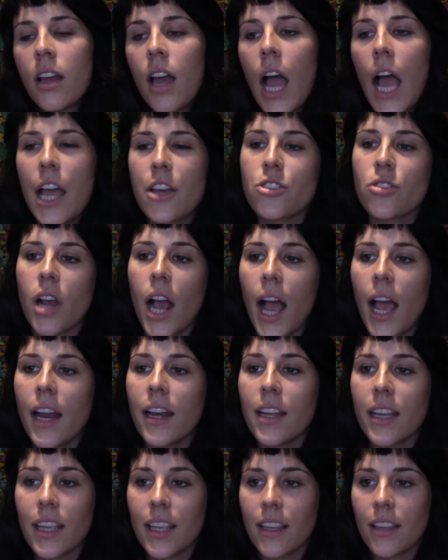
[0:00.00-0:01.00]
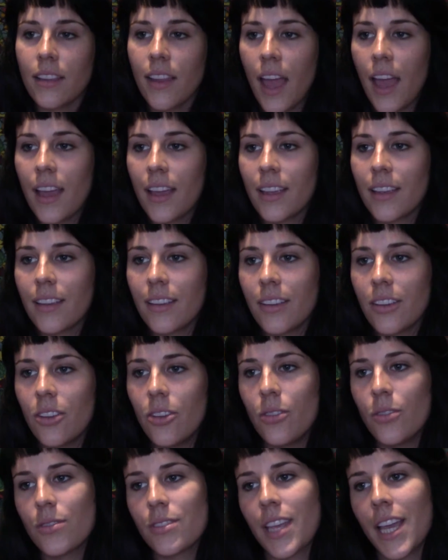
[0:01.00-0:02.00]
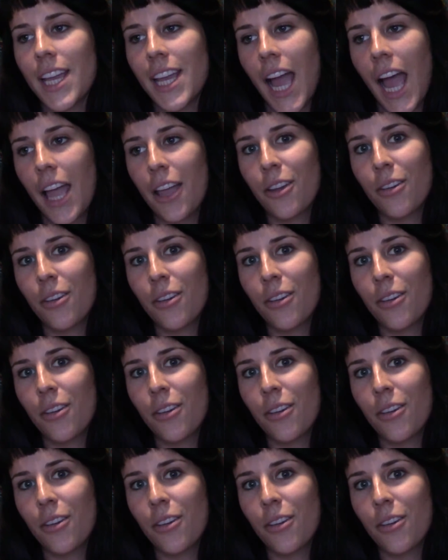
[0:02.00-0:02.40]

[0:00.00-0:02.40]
I try to like use like eye